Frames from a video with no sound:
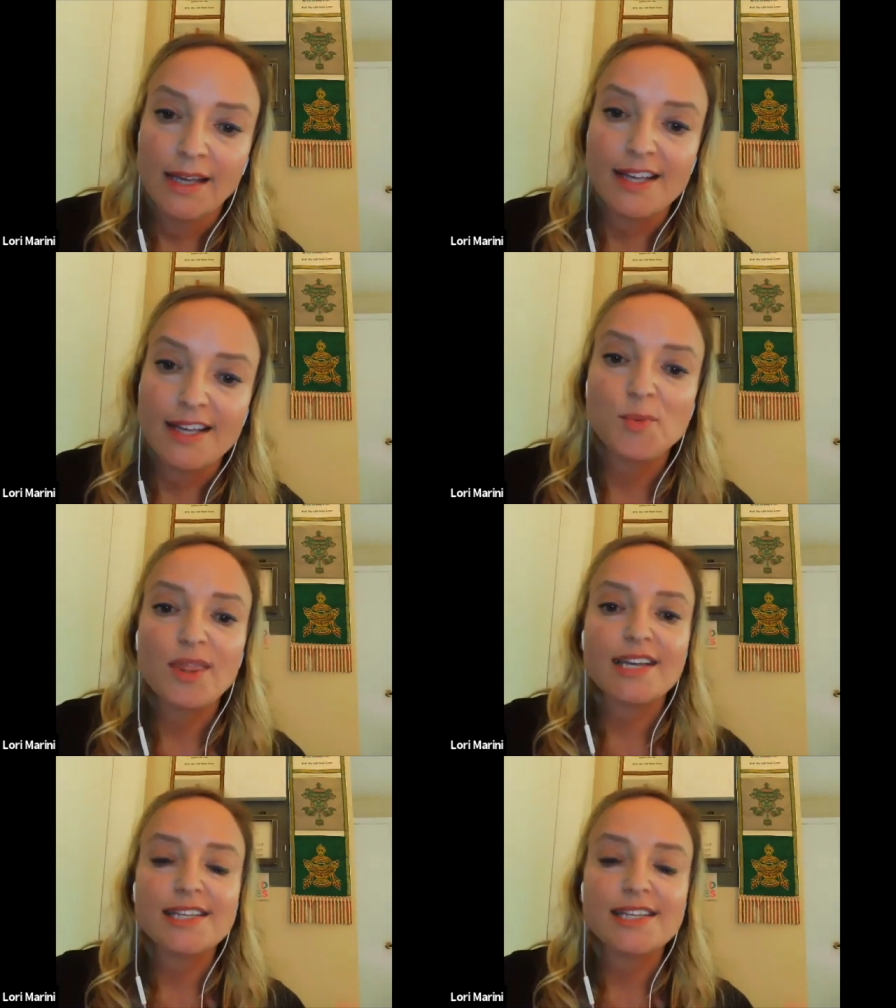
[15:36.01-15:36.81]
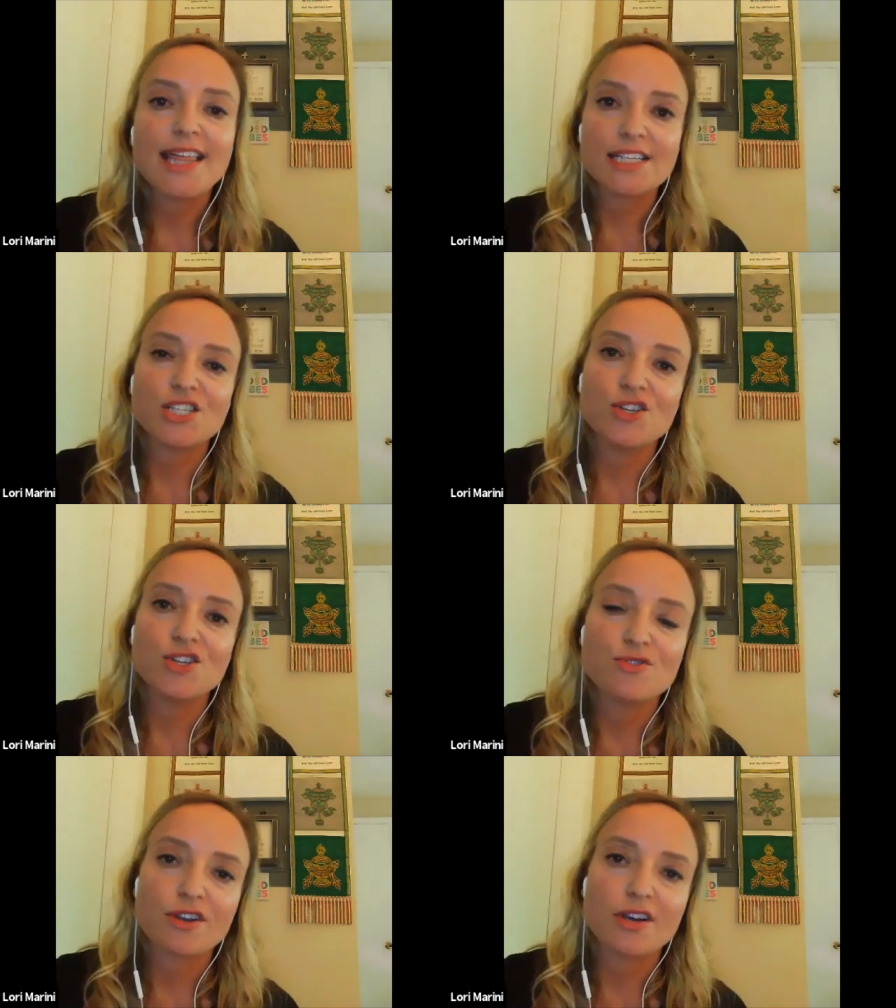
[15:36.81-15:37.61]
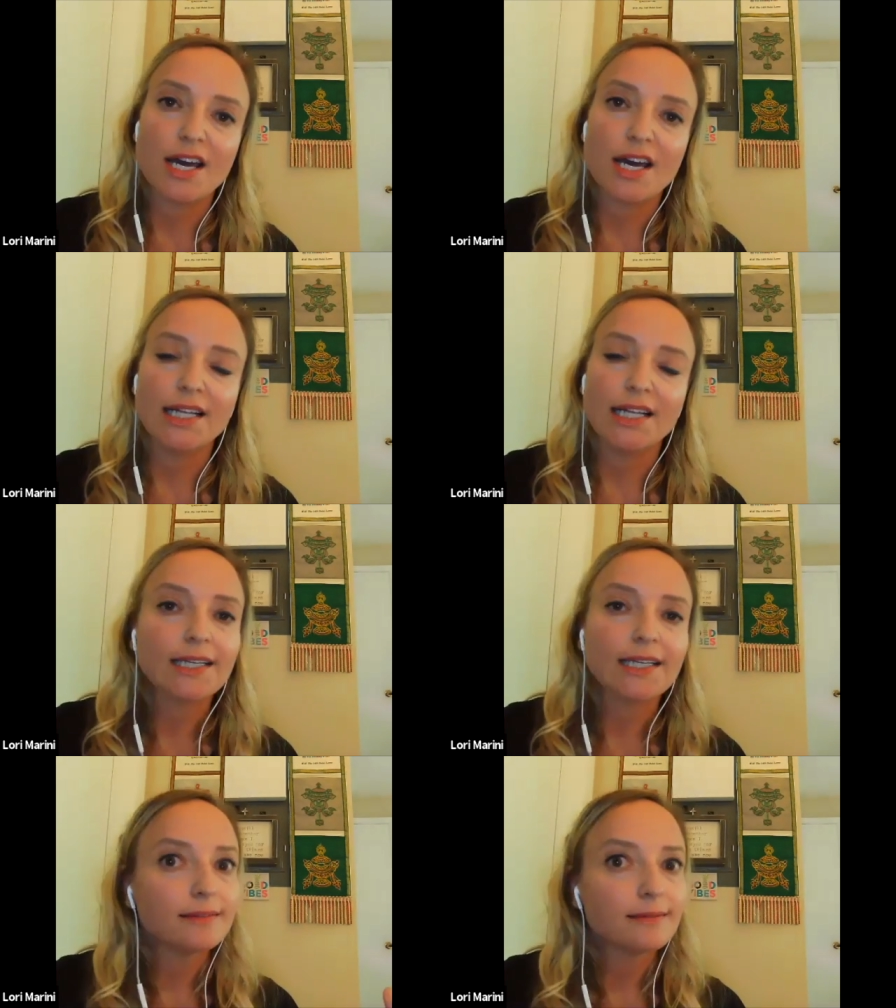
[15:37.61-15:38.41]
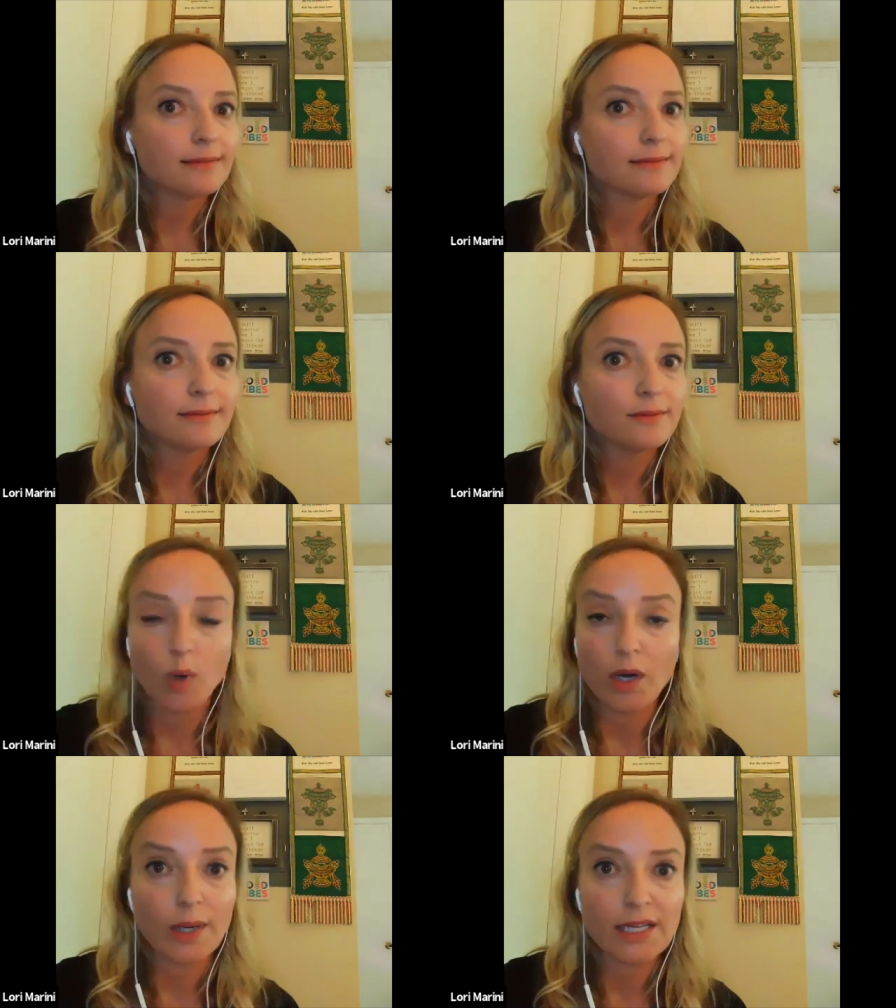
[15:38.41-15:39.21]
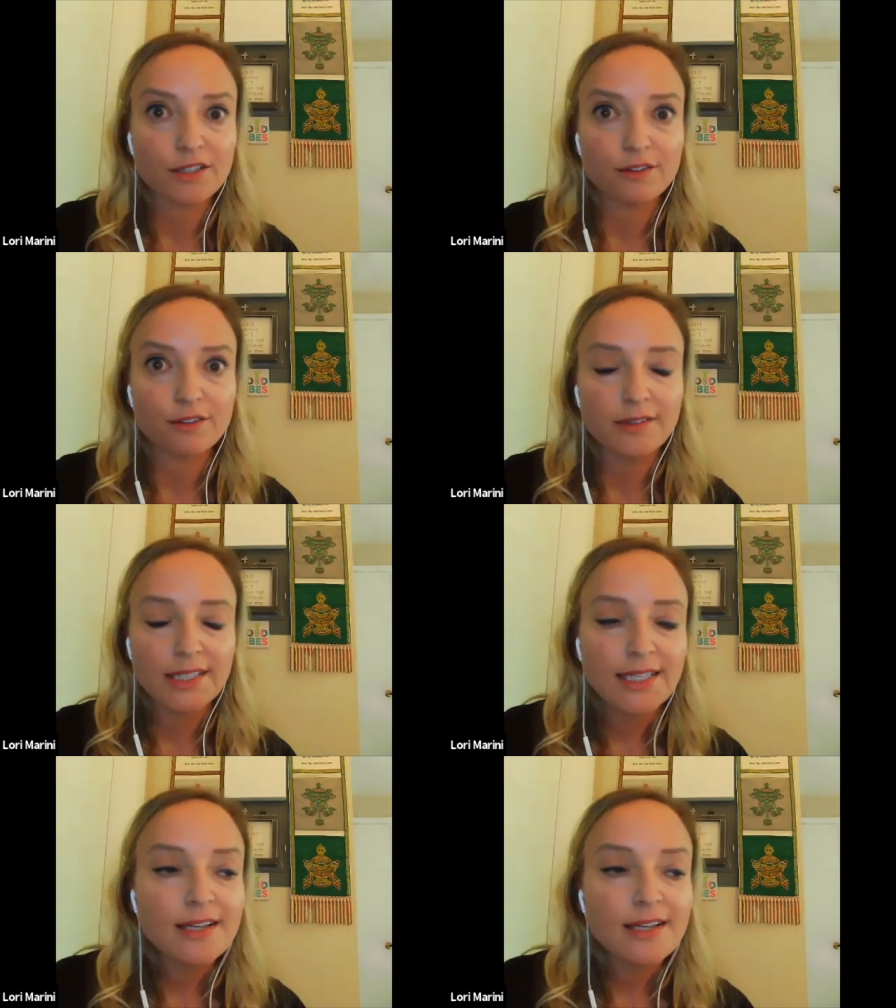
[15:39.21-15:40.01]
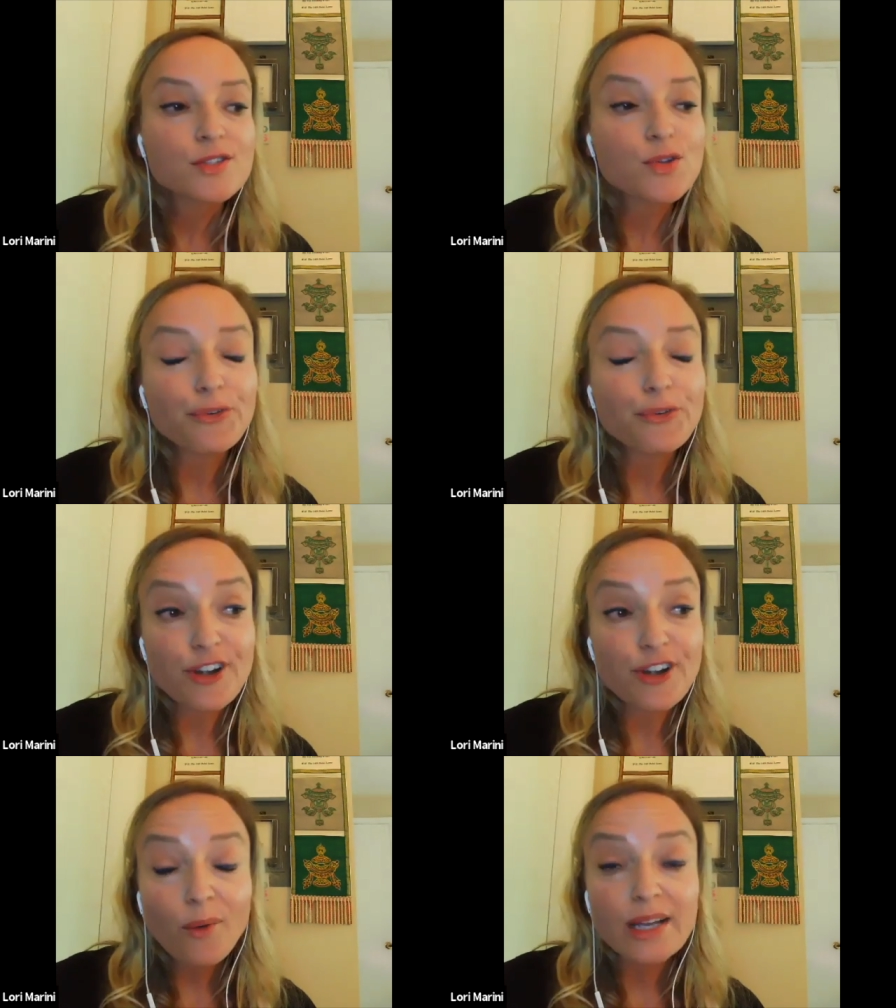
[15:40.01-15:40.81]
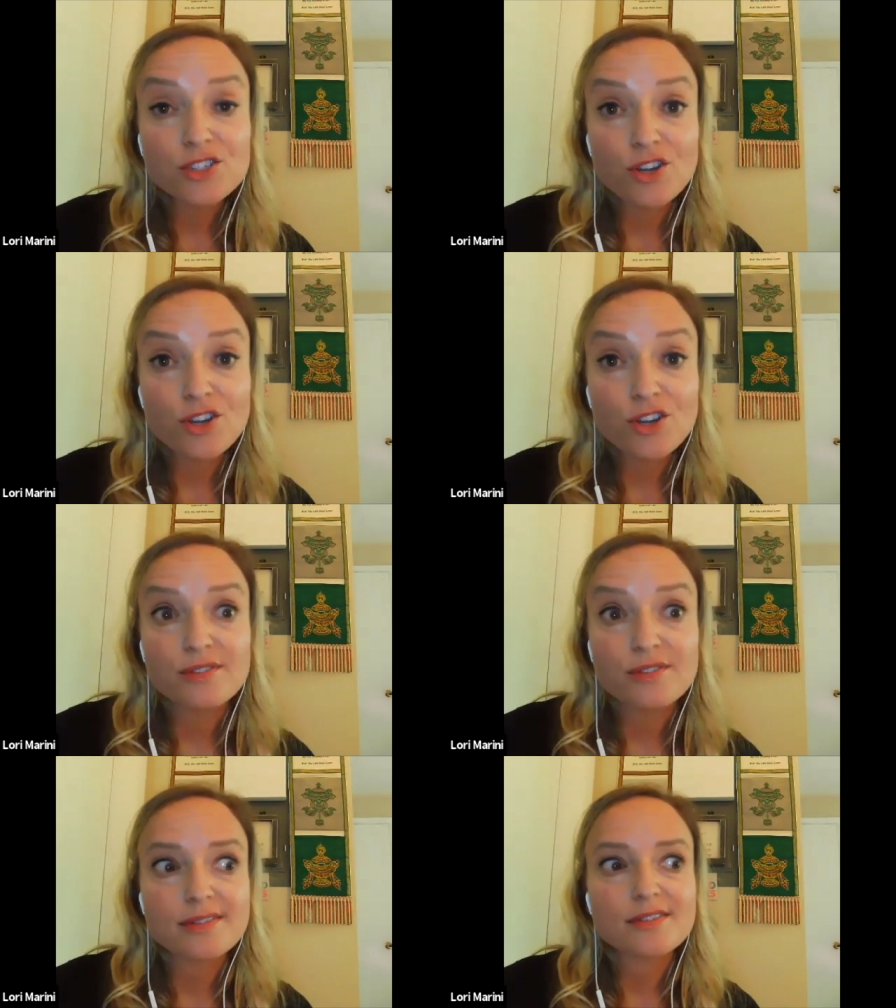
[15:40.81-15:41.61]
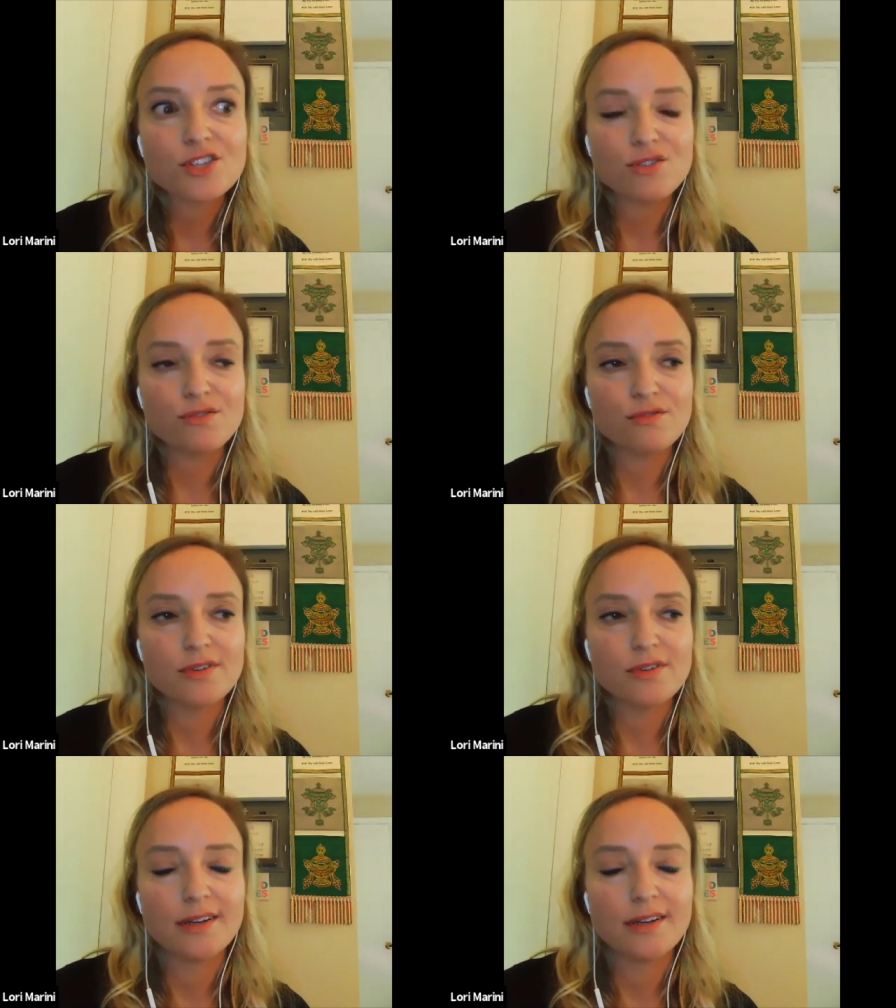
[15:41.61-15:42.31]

And so when they say that to you, you're kind of like, what do I do? So for now, I chose to